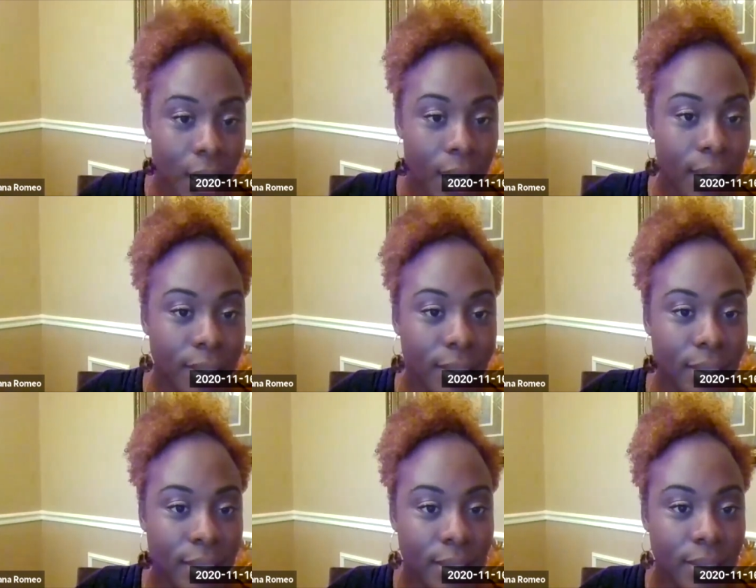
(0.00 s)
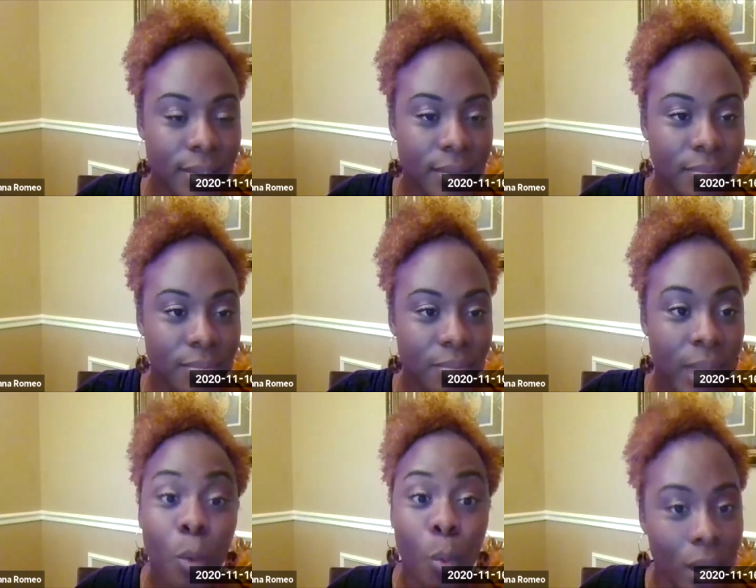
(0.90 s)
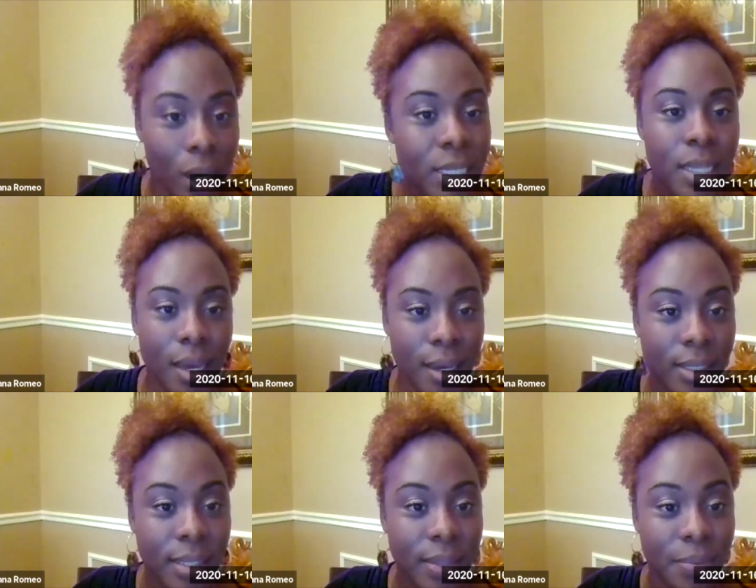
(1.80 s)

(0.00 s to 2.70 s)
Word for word: next? Like, what is next?